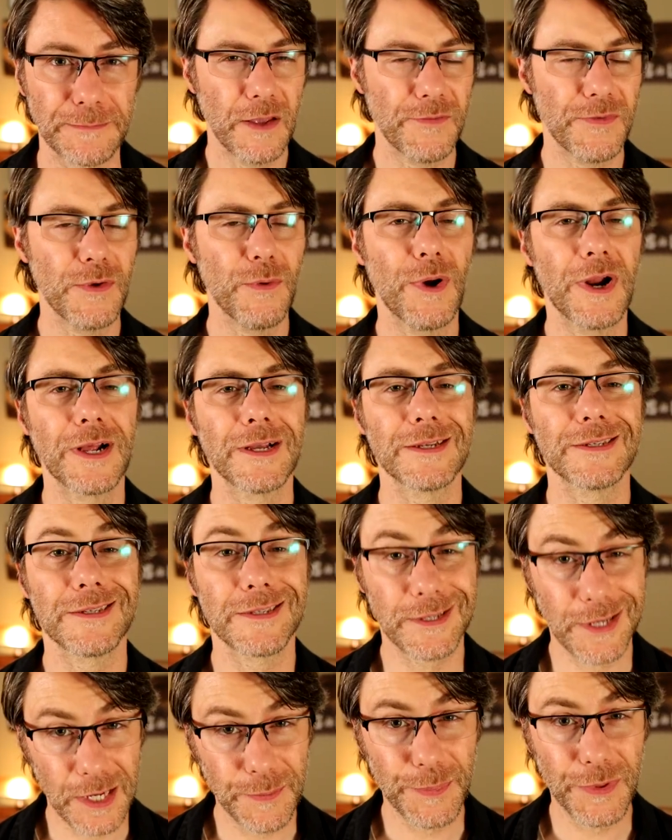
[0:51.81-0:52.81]
If you want to
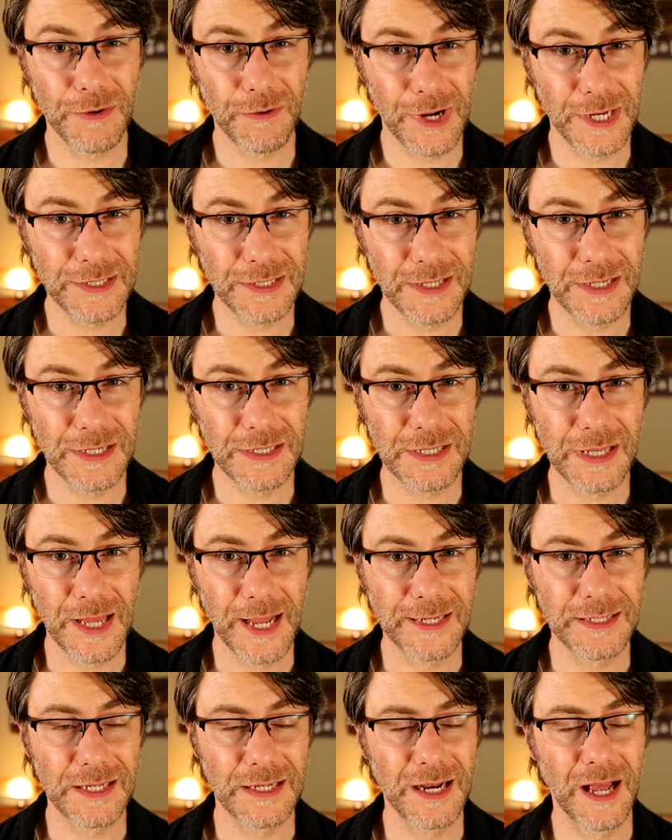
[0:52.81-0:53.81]
skip the rest of this
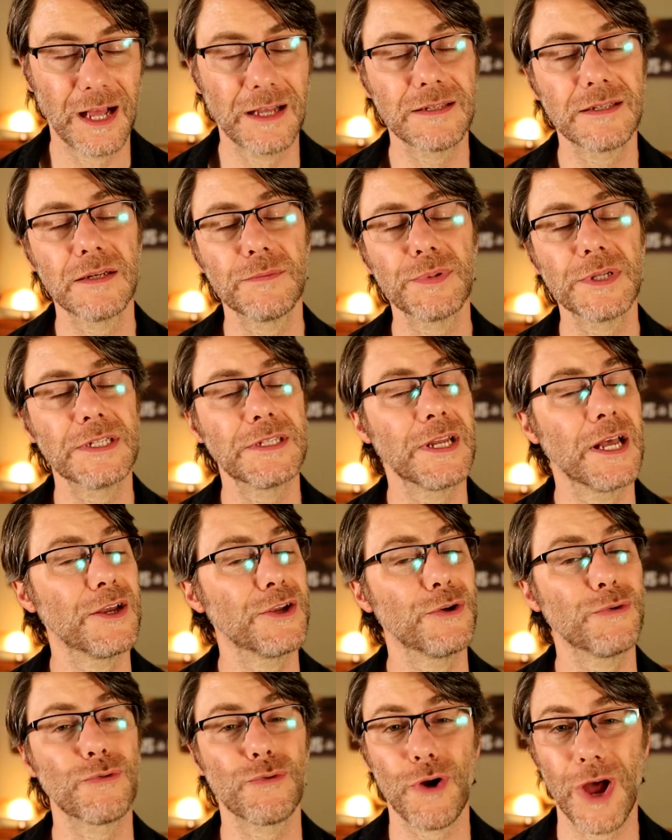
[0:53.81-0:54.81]
lesson, I'll simply tell
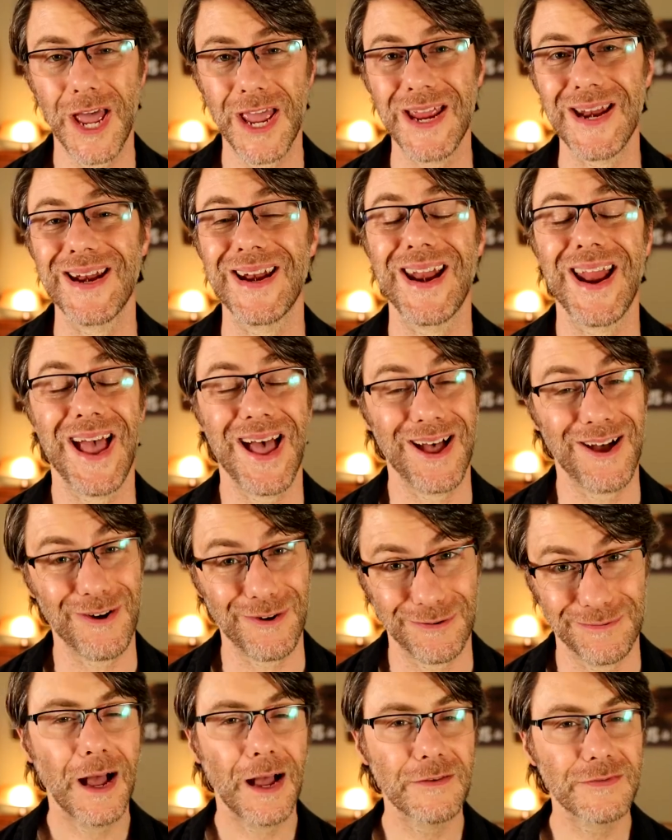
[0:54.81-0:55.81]
you right
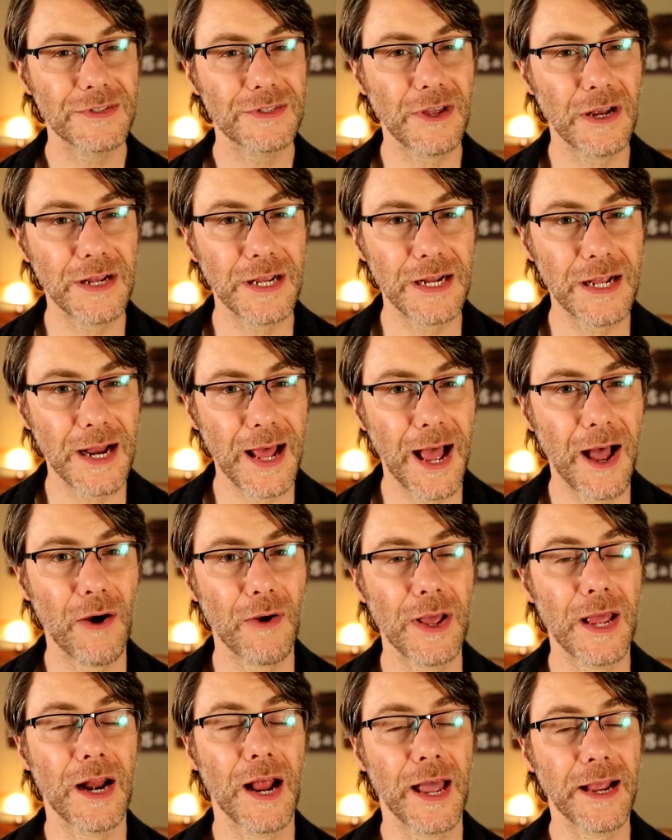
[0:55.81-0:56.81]
now. I've studied it
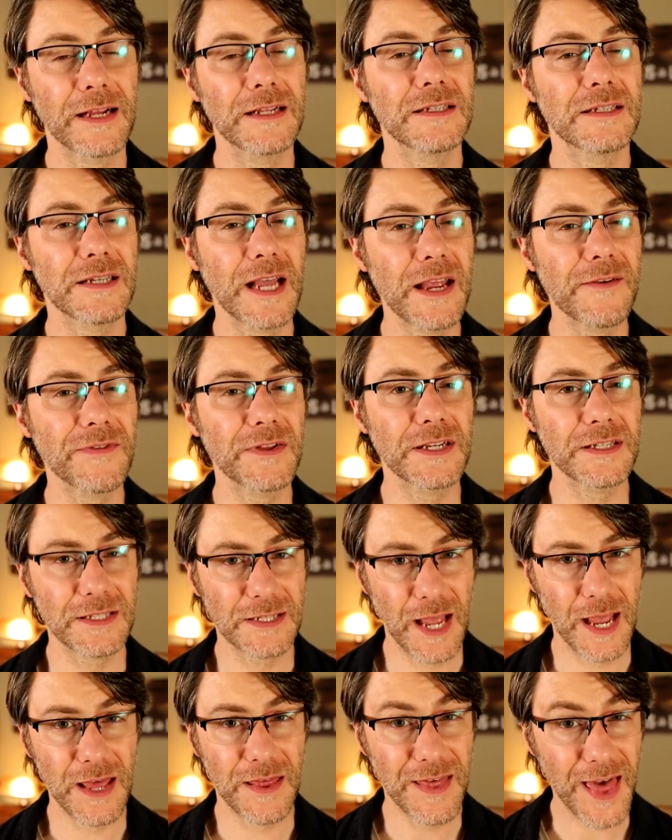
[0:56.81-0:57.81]
out, and I can safely
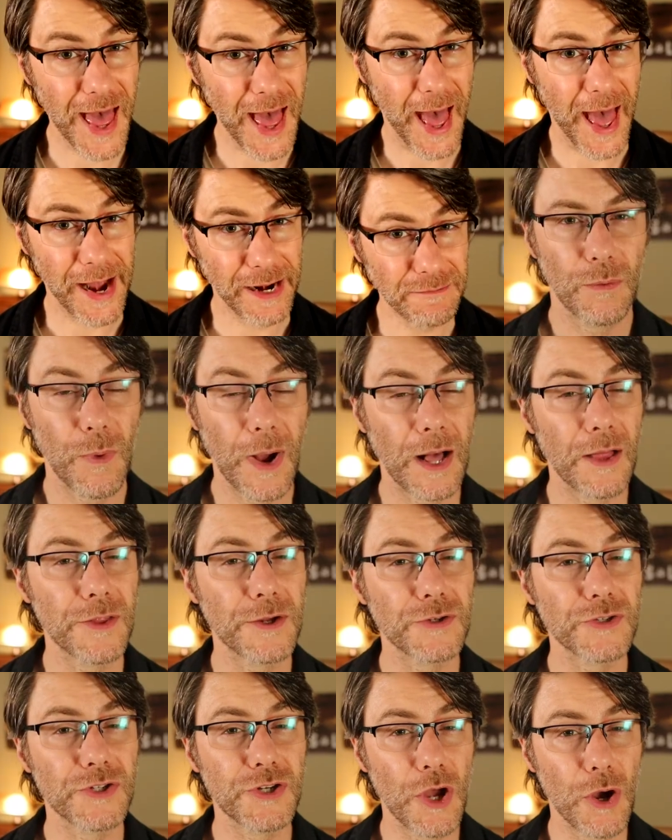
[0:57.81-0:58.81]
say that while
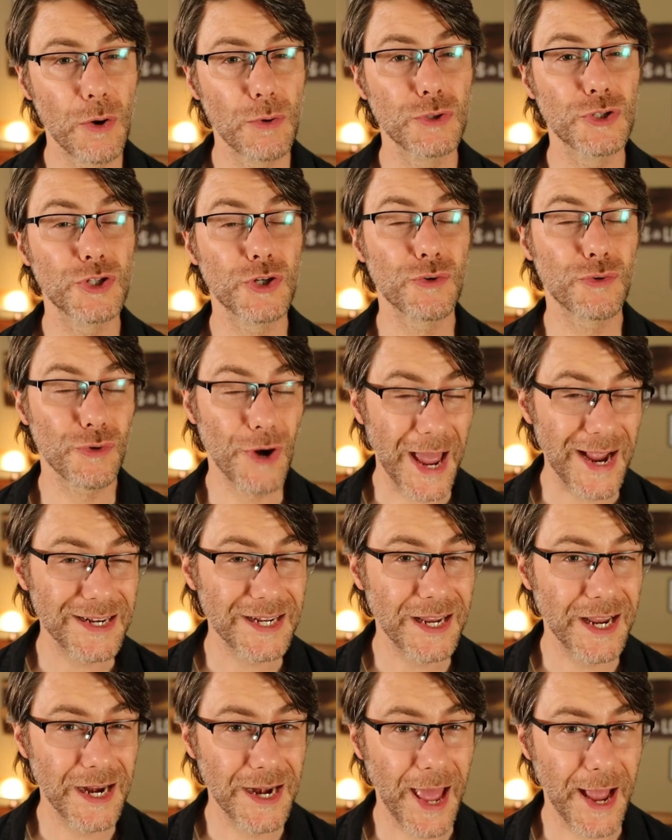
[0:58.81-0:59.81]
there's no
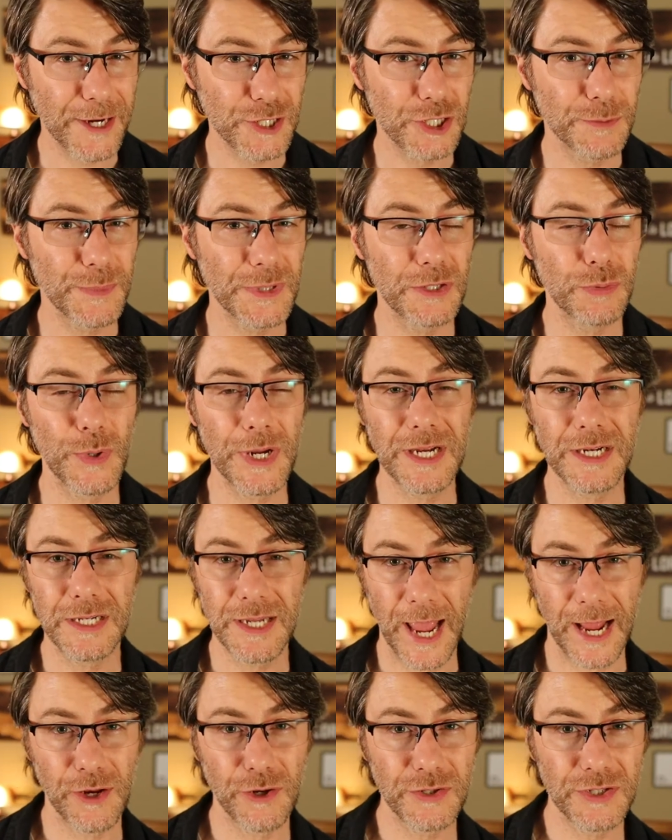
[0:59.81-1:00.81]
direct connection between
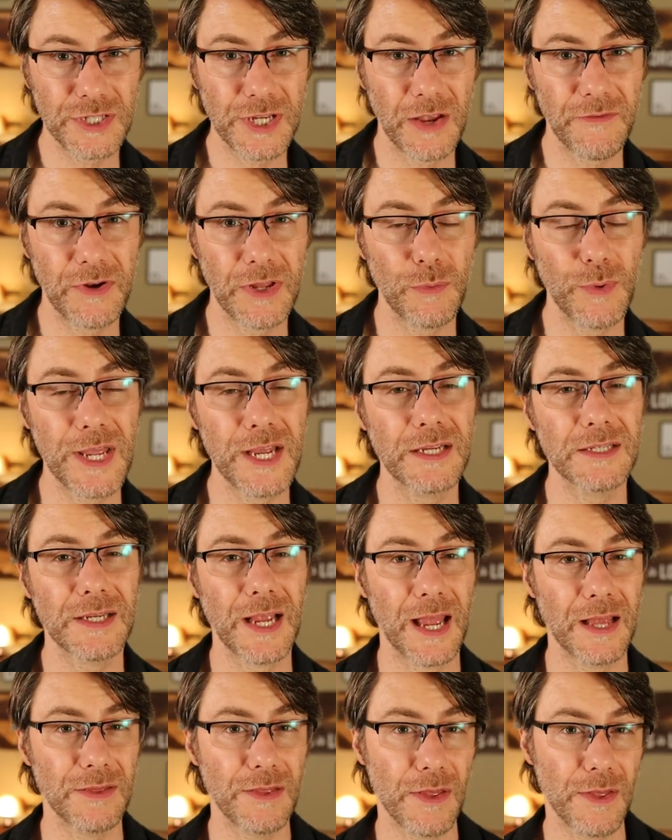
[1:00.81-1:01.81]
Daniel's 70 weeks
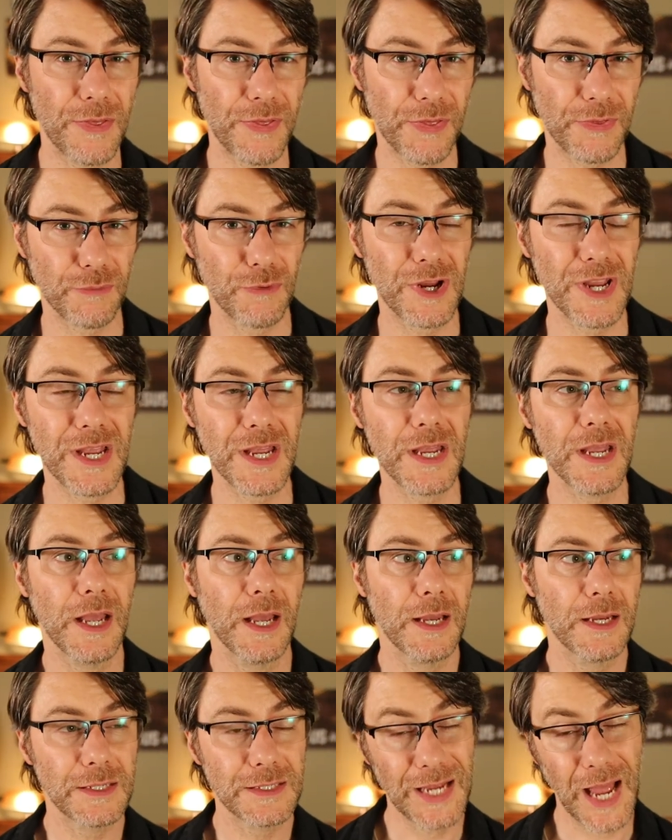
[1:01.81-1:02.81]
and the 3
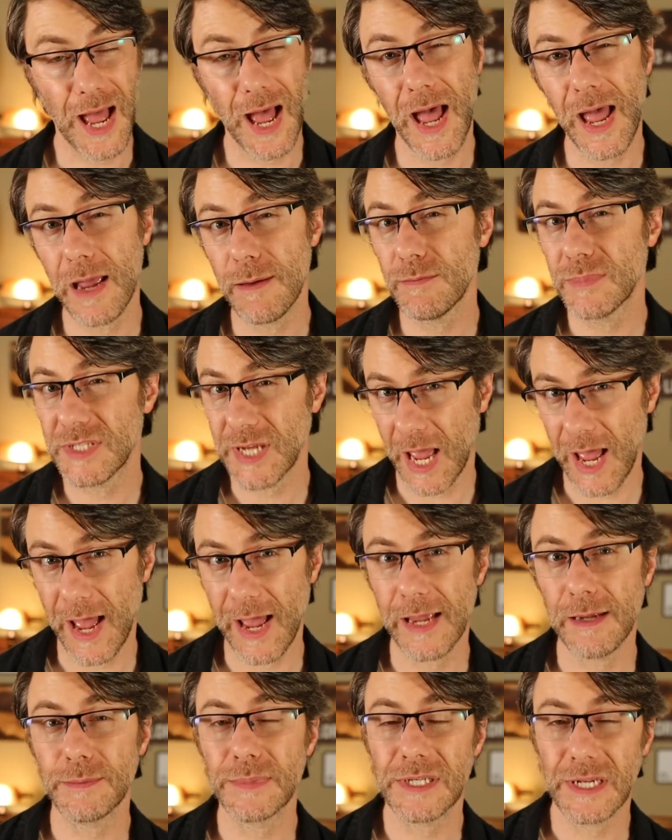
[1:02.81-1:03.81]
time,
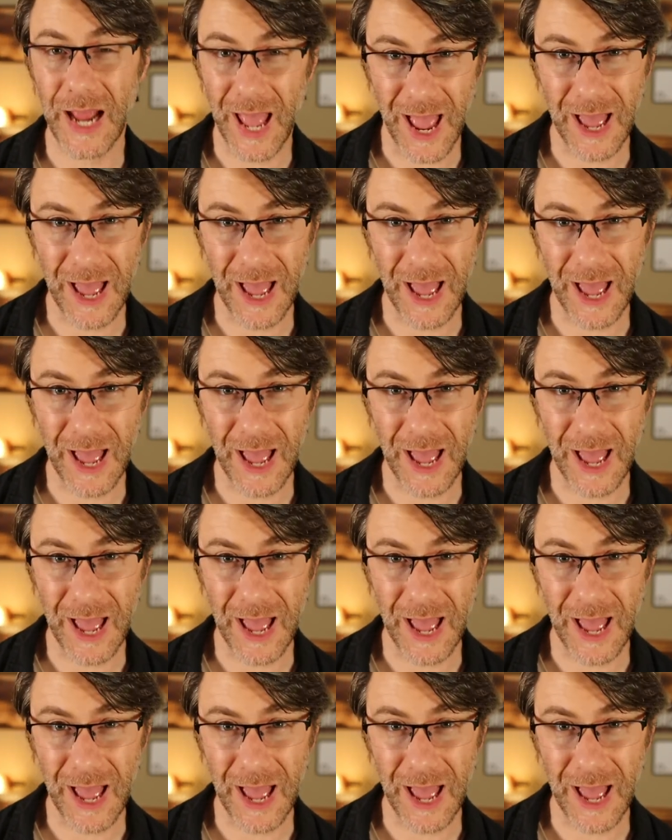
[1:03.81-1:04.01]
times, and